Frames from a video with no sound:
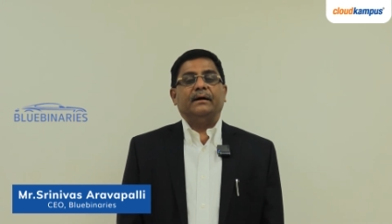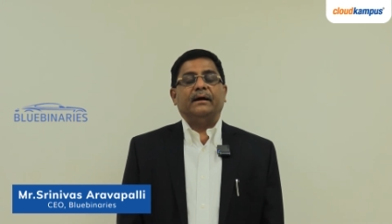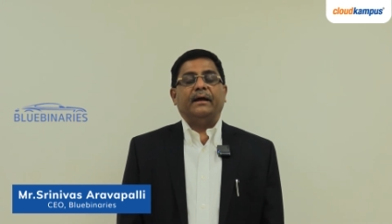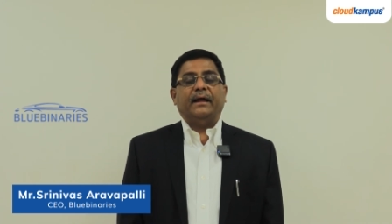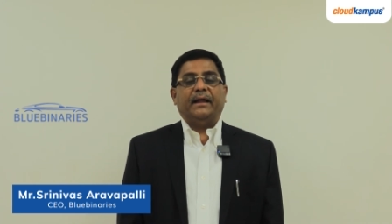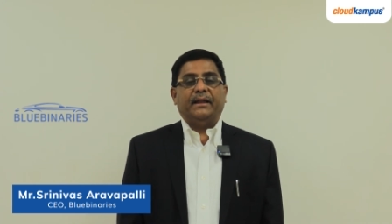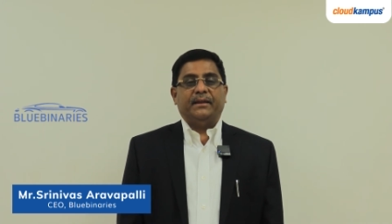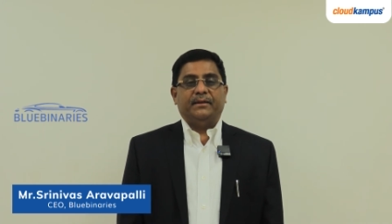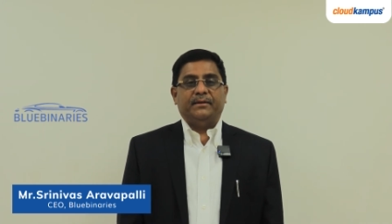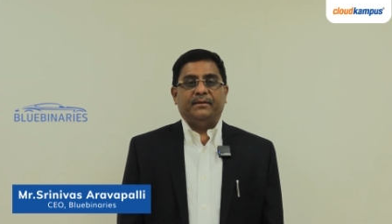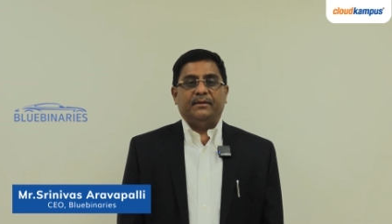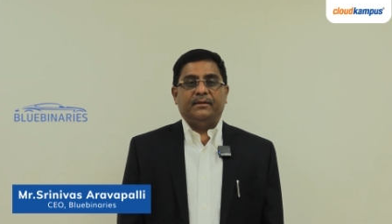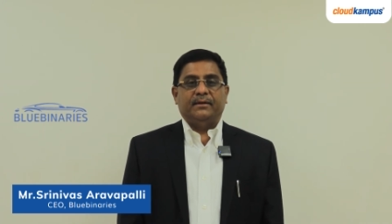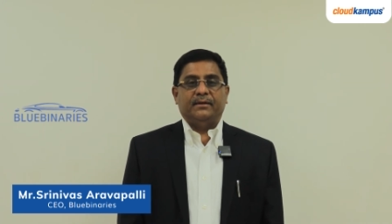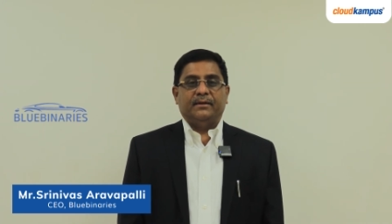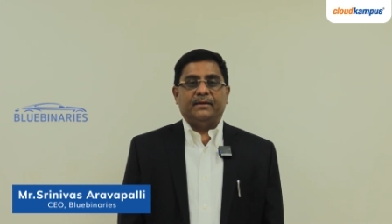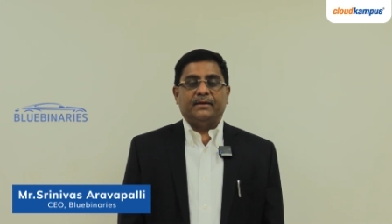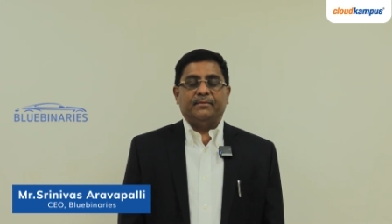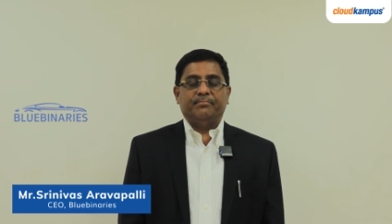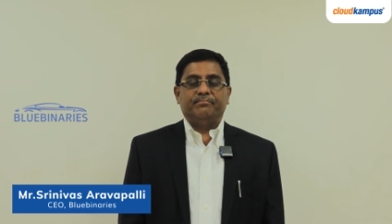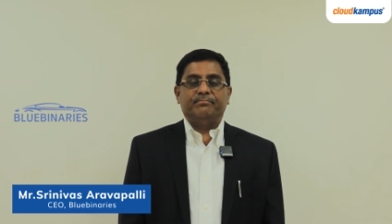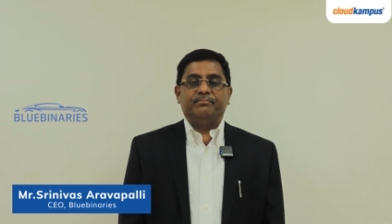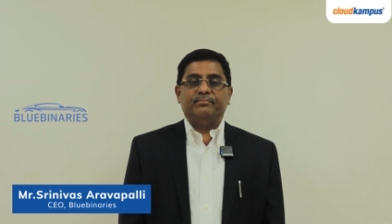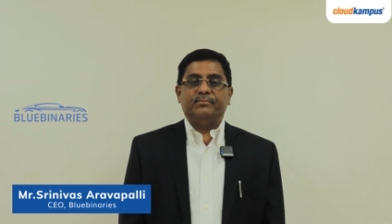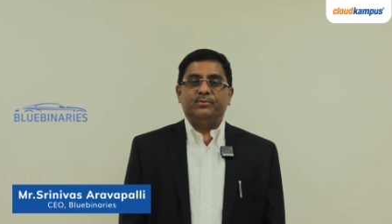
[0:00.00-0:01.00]
and
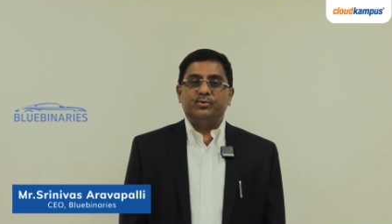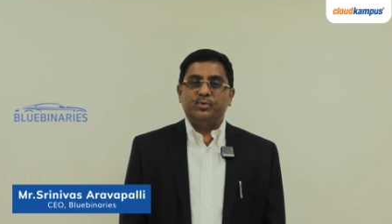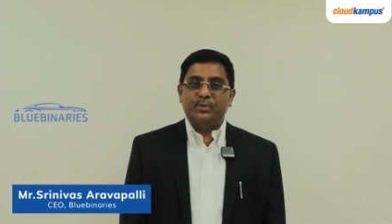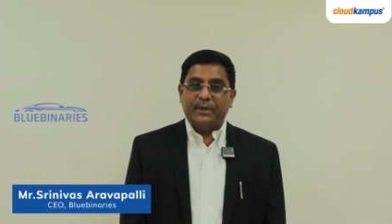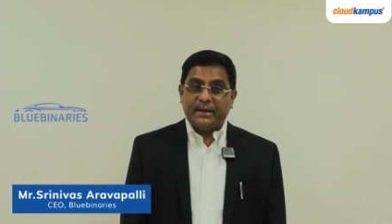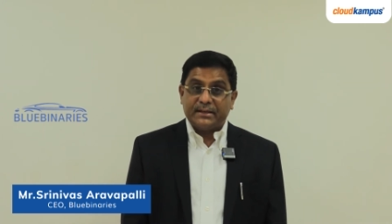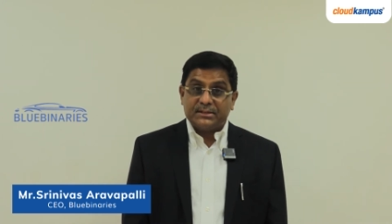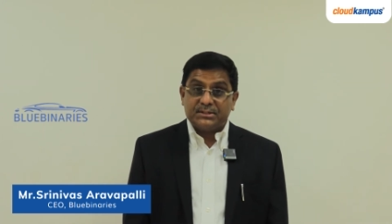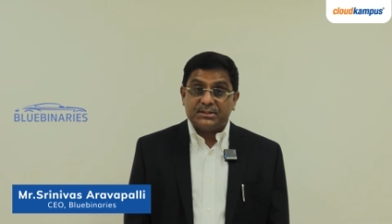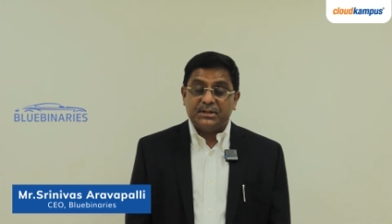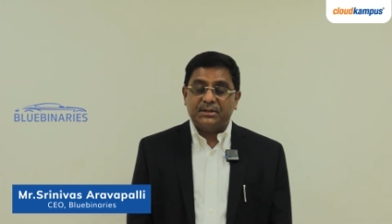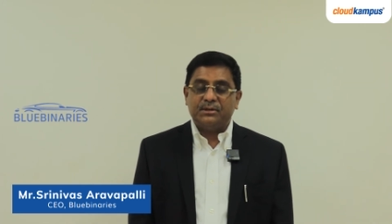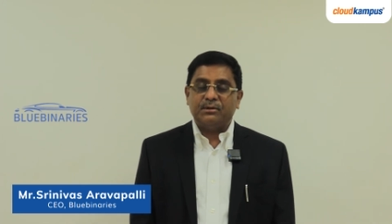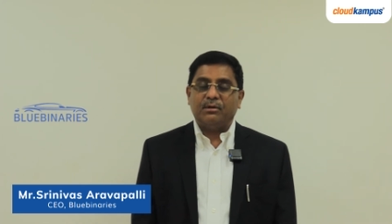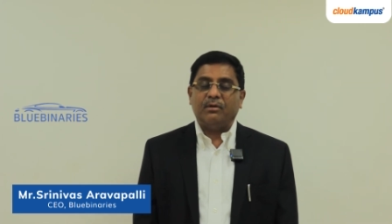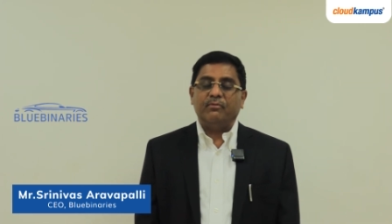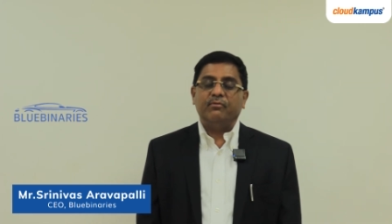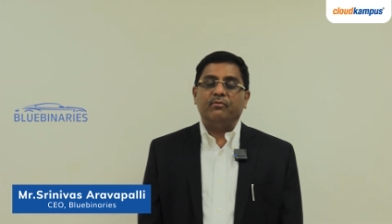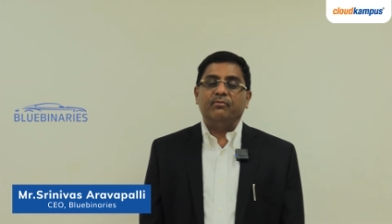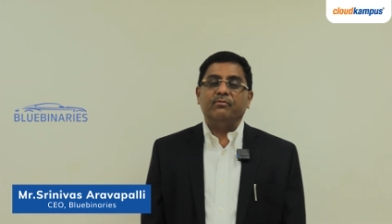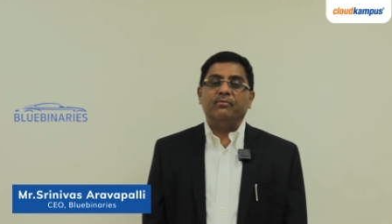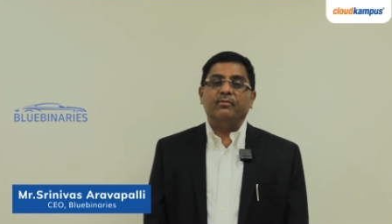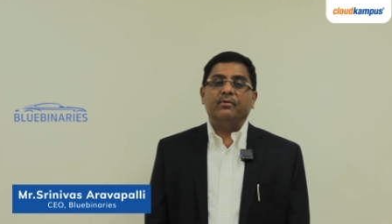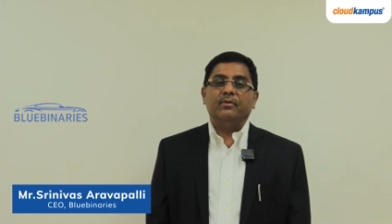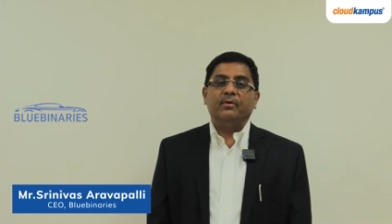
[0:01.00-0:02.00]
uh, to the extent
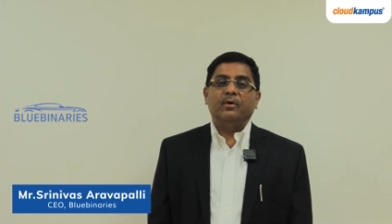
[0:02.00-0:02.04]
of